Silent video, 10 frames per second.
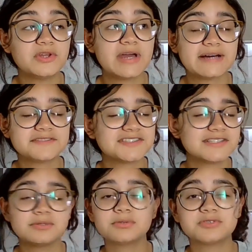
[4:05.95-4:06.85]
you have
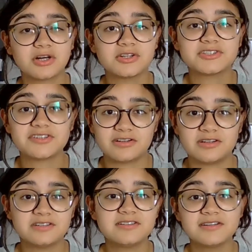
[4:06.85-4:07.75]
$0
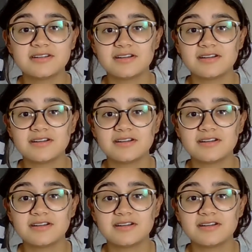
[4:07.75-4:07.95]
earned